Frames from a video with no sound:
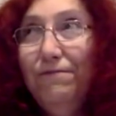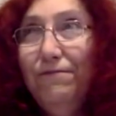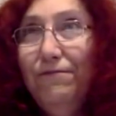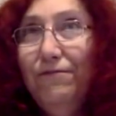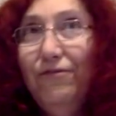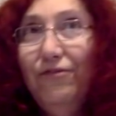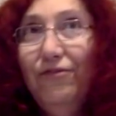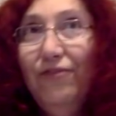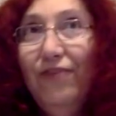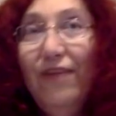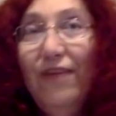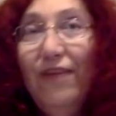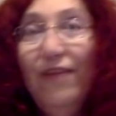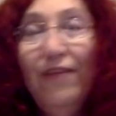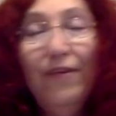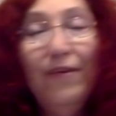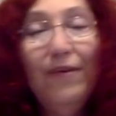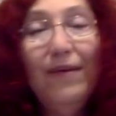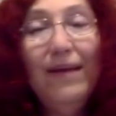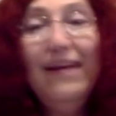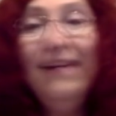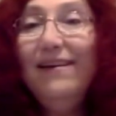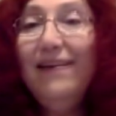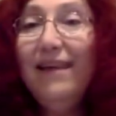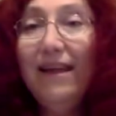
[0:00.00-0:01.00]
seven or
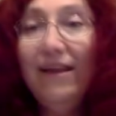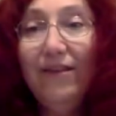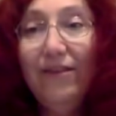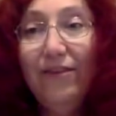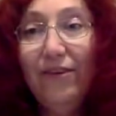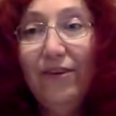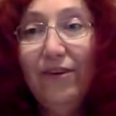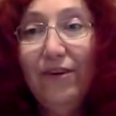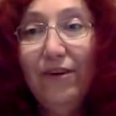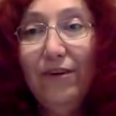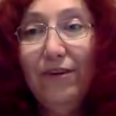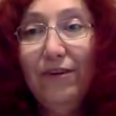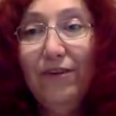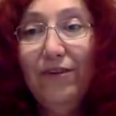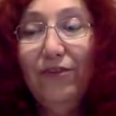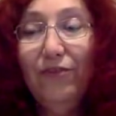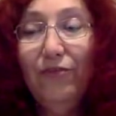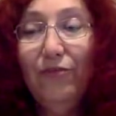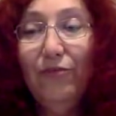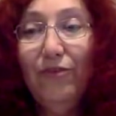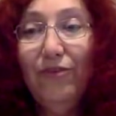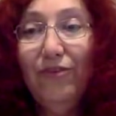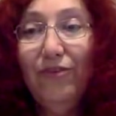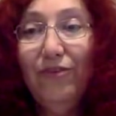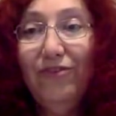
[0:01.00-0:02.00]
eight days ago,
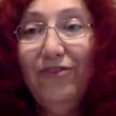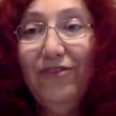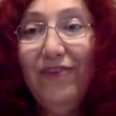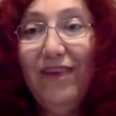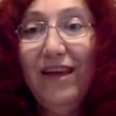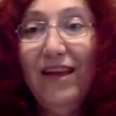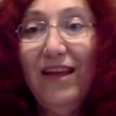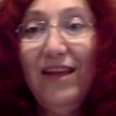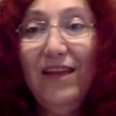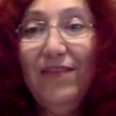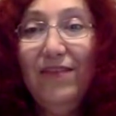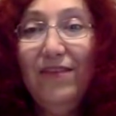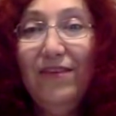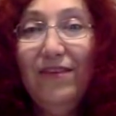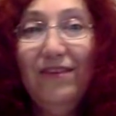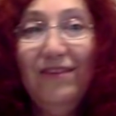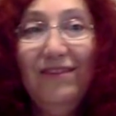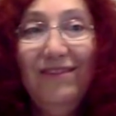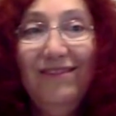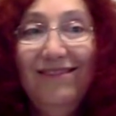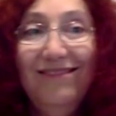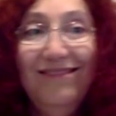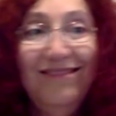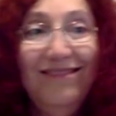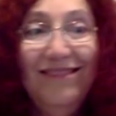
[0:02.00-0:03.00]
this was not
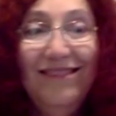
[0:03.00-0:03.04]
even.